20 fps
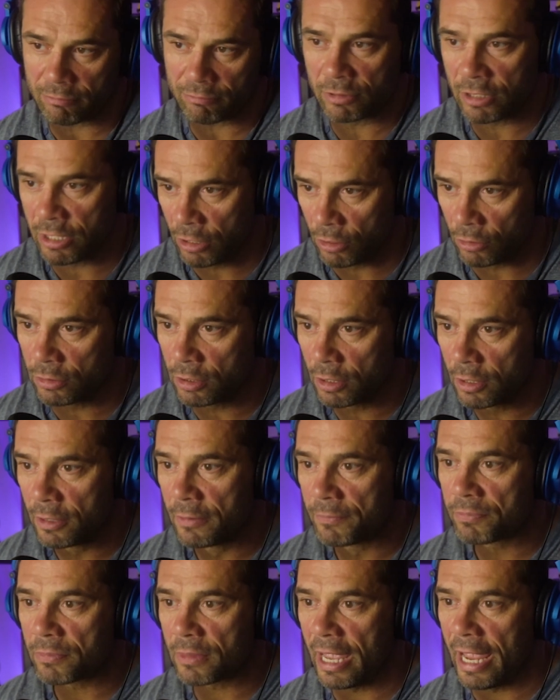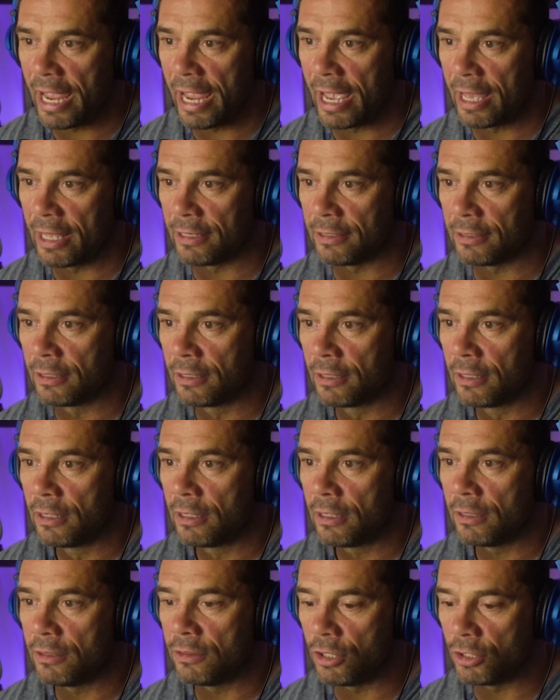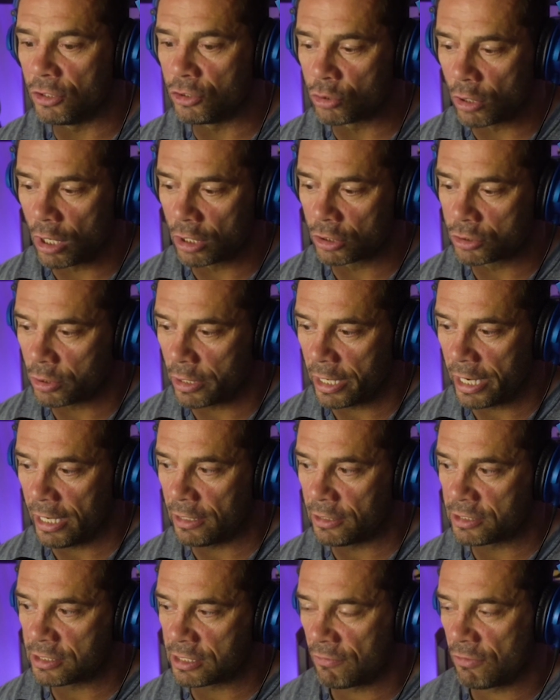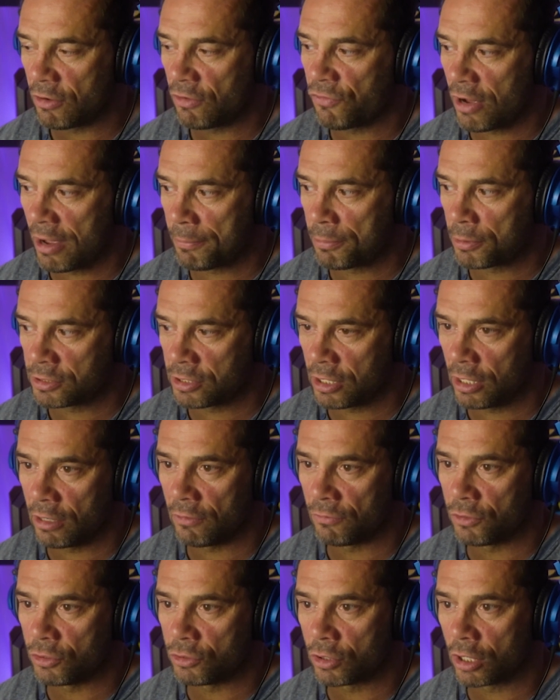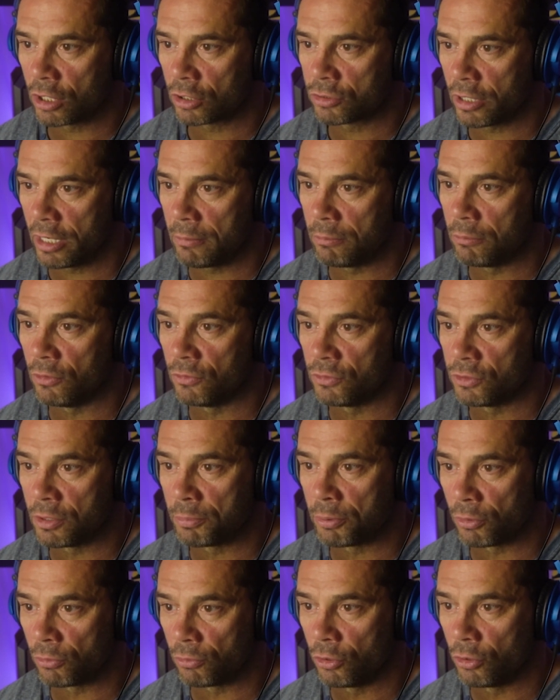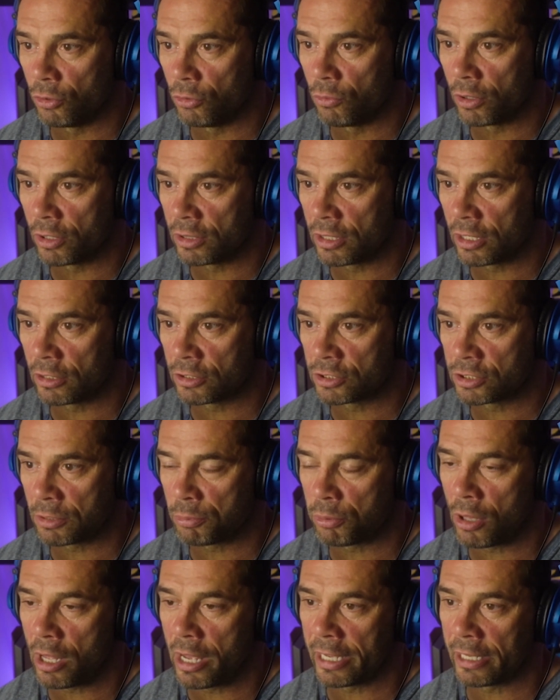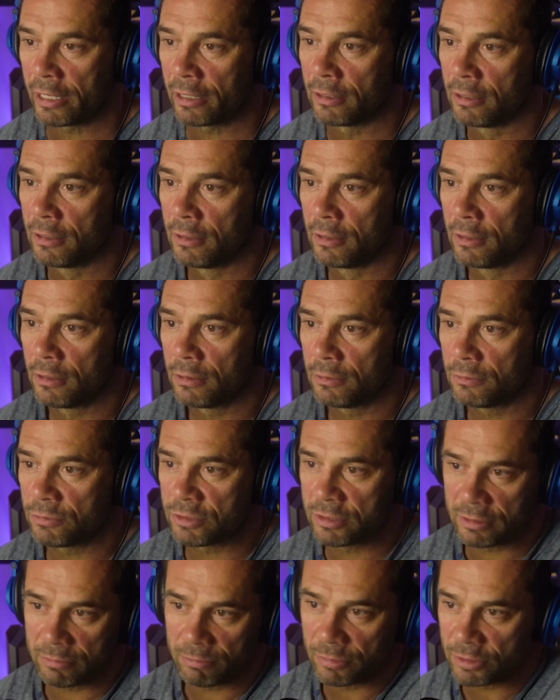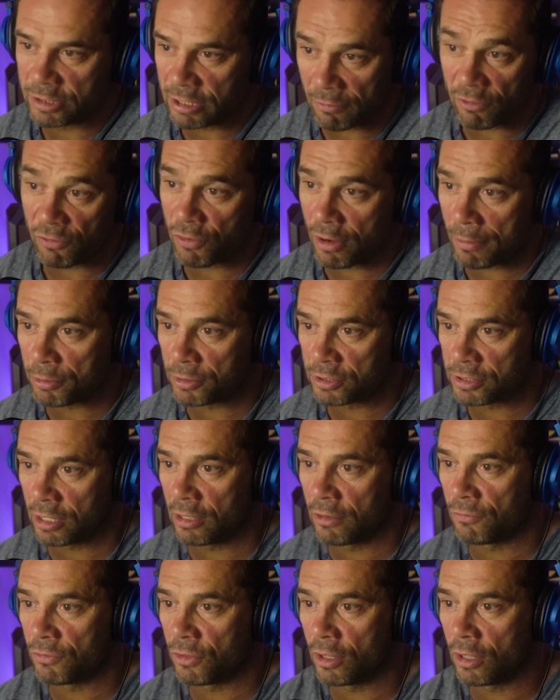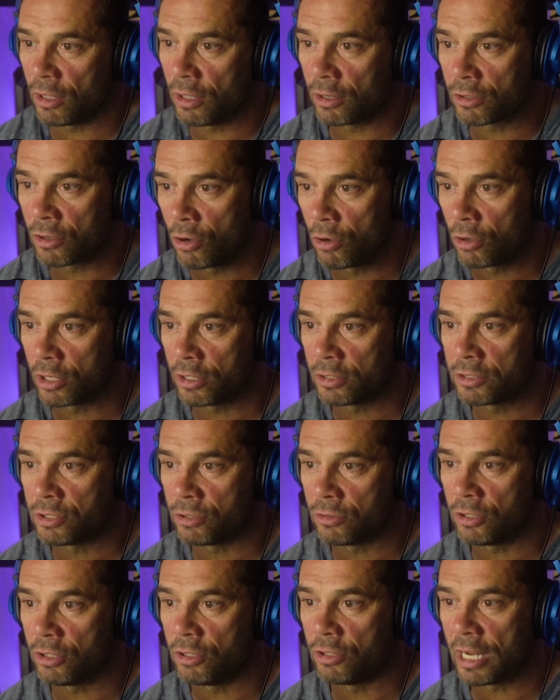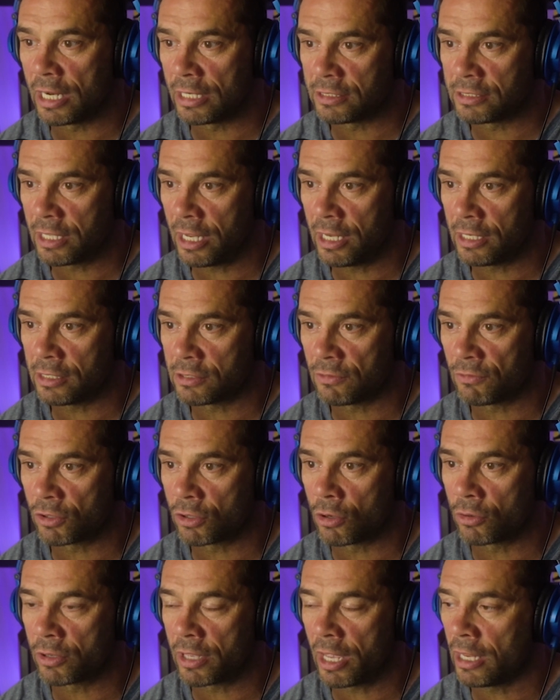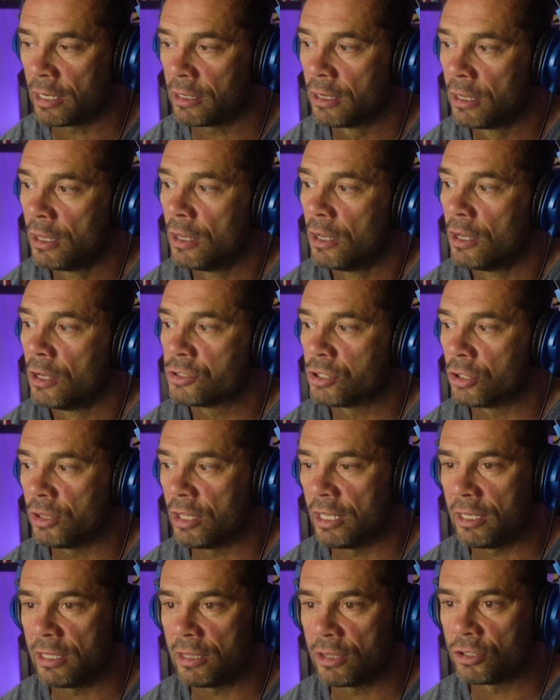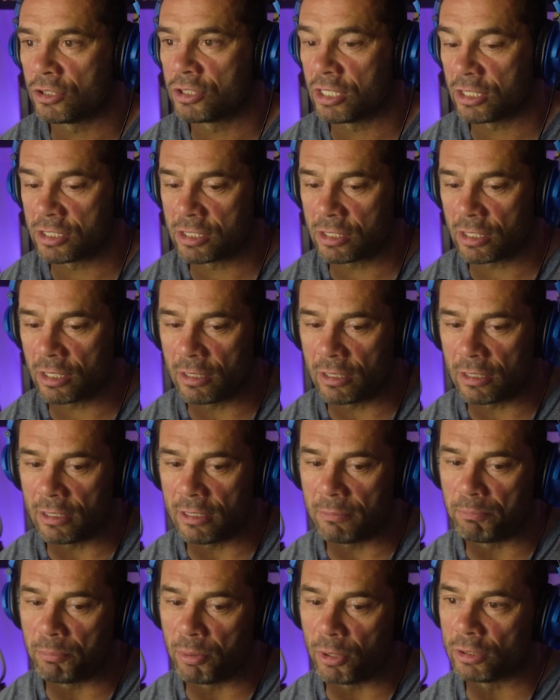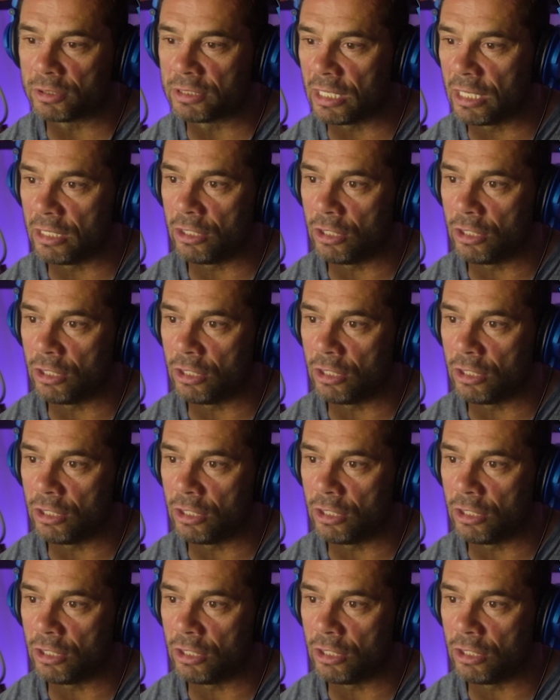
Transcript: killed, and the drug trade, 75% of the drug trade moves to Peru, where they're supplying 75% of the coca to the United States, of the cocaine. So then there's this built-in